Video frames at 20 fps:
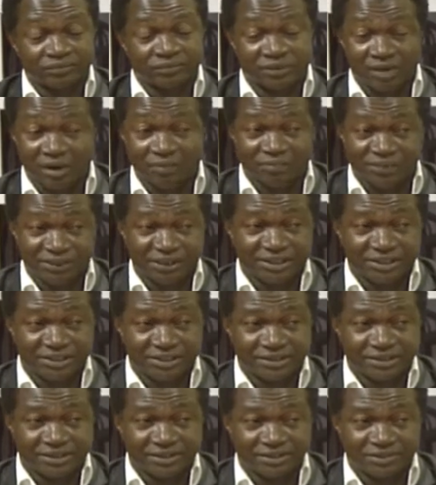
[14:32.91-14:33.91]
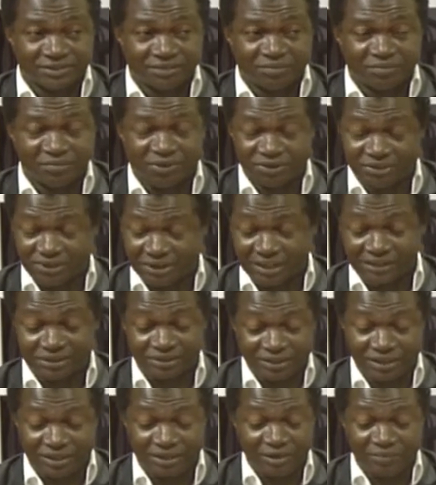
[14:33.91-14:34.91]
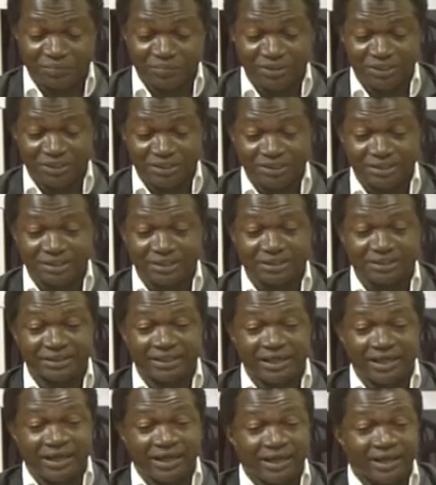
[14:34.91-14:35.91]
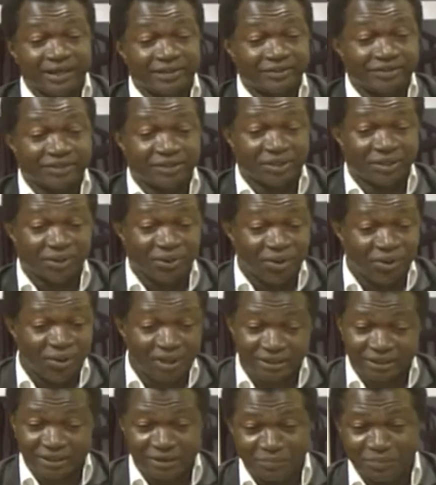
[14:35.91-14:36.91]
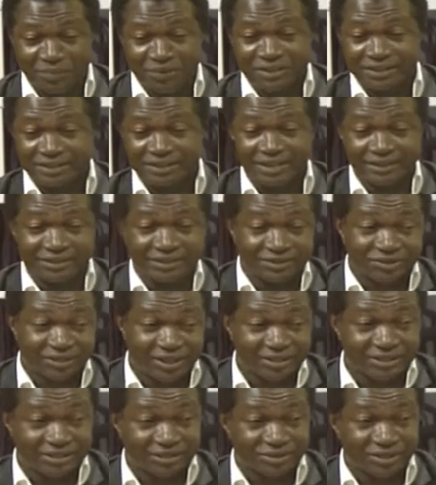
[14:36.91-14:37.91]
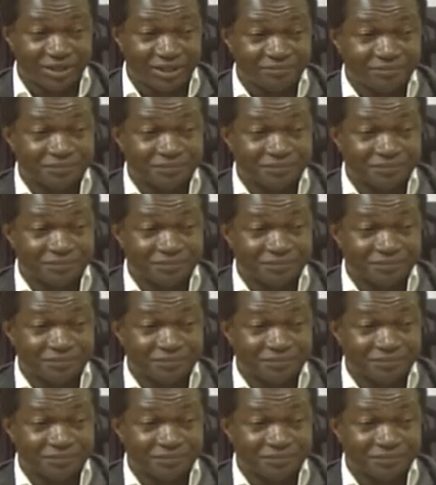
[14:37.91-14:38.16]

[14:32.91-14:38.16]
companies, firms, multinational companies and oil companies, etc.,